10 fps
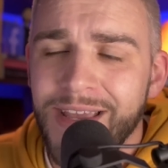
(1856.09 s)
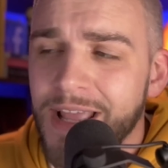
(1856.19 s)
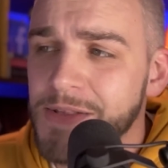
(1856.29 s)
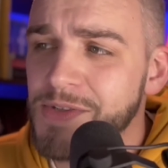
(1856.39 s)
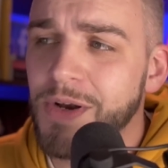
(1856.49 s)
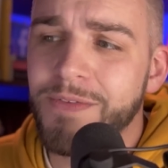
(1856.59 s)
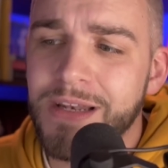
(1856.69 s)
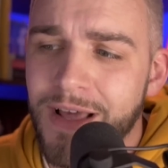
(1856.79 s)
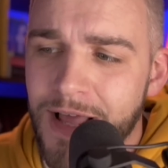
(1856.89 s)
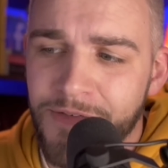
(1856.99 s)
It's certainly
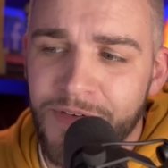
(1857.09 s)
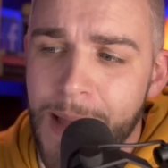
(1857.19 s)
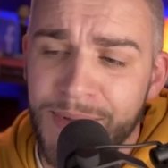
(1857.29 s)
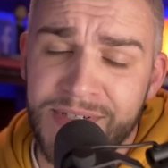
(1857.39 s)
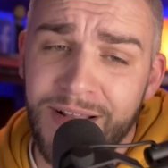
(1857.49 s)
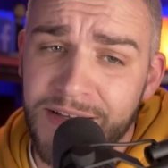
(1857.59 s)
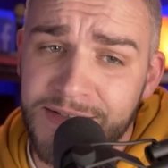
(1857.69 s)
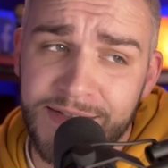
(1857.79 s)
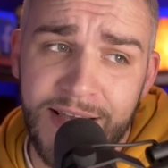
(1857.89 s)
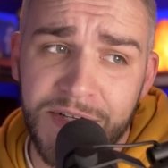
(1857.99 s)
not off of apostolic
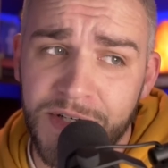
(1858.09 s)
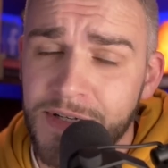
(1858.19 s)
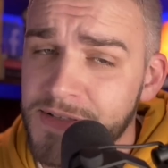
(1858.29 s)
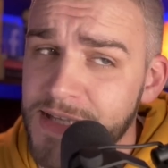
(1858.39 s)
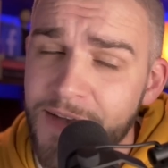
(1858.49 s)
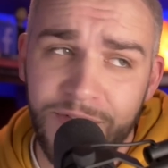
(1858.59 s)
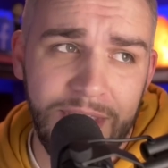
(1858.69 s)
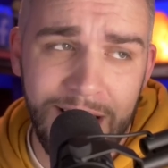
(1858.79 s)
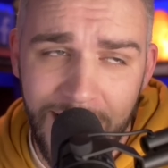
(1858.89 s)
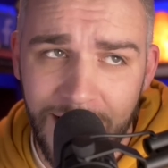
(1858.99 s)
succession. It's
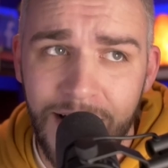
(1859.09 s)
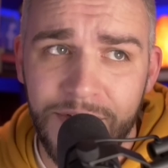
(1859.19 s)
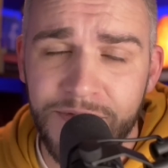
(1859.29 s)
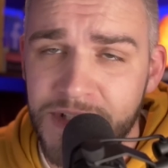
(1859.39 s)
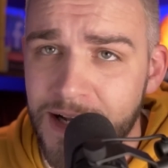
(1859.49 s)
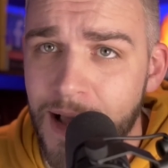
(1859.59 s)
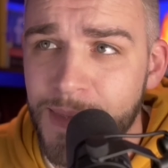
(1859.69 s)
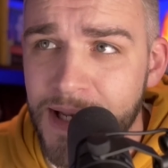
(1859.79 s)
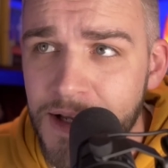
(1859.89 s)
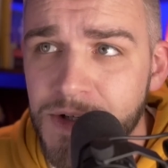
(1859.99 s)
definitely not off of
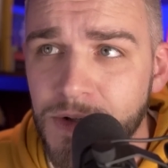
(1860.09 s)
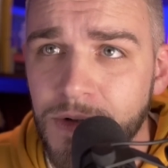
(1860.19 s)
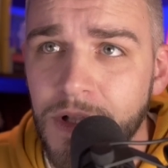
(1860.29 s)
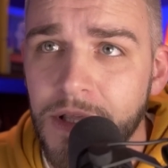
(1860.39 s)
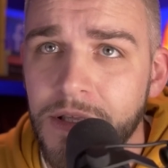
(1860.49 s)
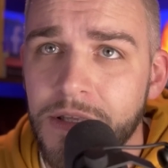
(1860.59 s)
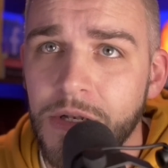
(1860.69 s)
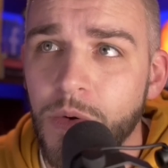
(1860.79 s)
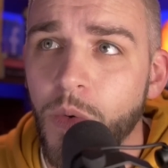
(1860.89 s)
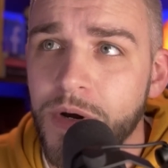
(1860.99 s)
denominational you
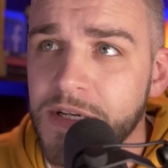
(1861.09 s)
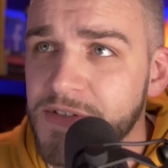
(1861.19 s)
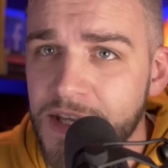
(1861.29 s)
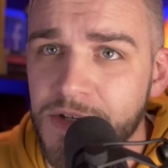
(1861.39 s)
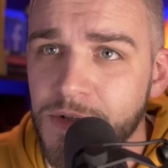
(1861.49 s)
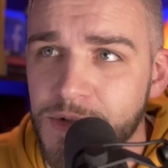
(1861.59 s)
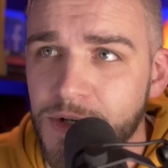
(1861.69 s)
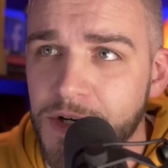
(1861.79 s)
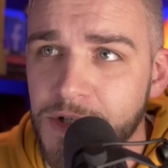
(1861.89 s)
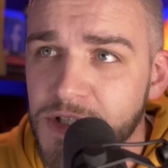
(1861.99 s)
know organizational
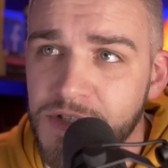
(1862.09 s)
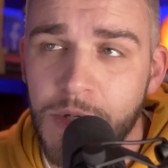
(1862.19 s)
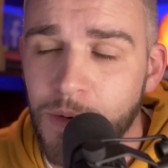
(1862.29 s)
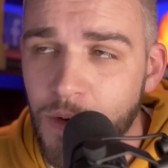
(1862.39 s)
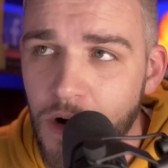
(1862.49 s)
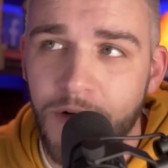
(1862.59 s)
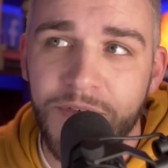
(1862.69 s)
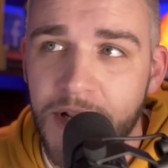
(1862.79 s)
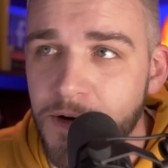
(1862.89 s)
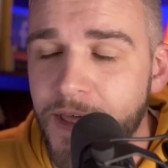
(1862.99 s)
structures because you don't all
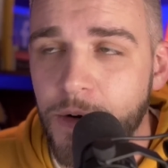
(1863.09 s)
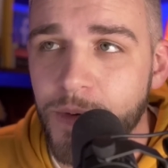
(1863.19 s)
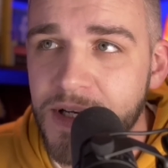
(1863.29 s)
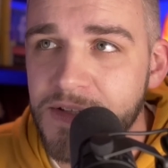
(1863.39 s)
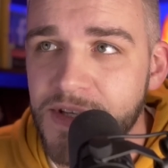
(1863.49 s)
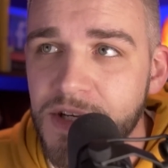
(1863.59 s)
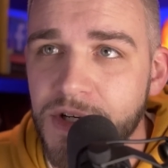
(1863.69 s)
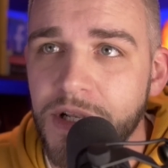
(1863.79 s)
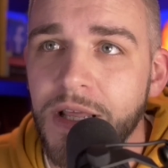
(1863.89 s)
fit under that organization.